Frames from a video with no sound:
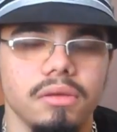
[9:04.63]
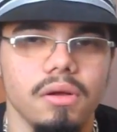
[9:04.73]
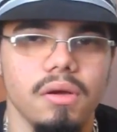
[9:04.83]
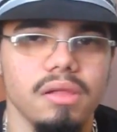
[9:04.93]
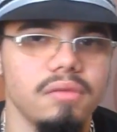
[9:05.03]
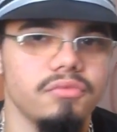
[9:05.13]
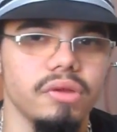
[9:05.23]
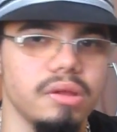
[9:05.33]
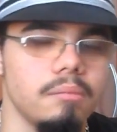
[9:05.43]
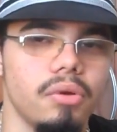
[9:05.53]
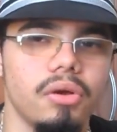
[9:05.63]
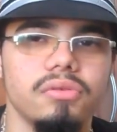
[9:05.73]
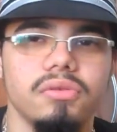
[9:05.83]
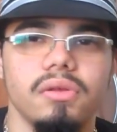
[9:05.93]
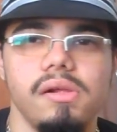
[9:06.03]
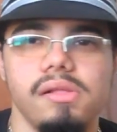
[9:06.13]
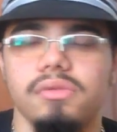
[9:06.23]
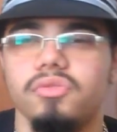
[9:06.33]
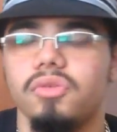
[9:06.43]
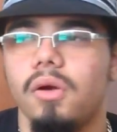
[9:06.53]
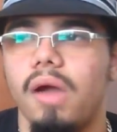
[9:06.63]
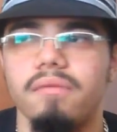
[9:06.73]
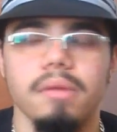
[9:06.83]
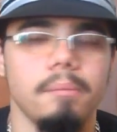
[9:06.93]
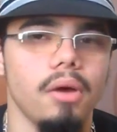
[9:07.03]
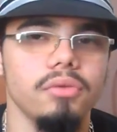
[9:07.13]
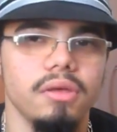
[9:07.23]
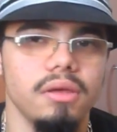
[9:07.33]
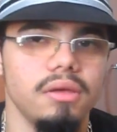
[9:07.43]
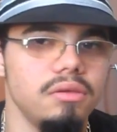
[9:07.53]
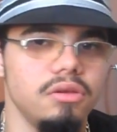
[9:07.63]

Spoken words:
you know, I love reading books. So having both,